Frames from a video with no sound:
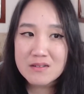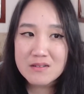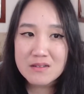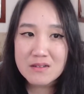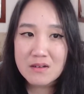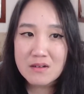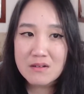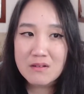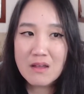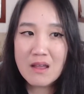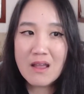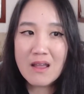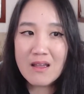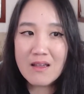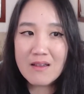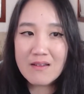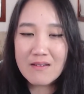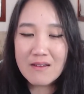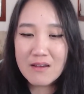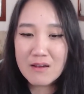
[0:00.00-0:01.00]
So
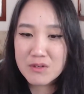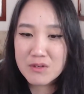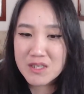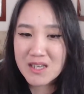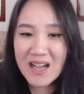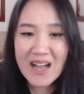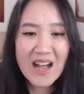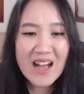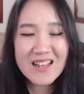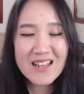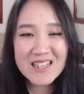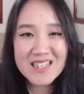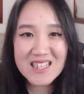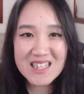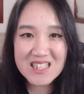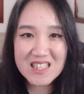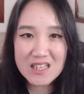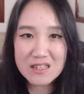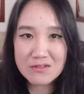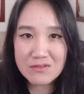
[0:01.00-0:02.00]
it was a highly
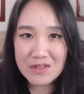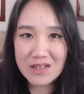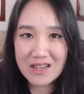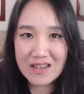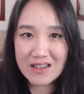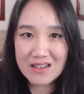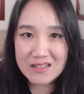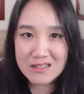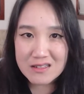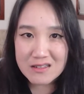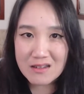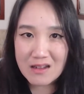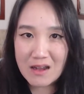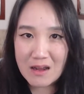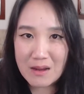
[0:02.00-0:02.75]
successful, I guess,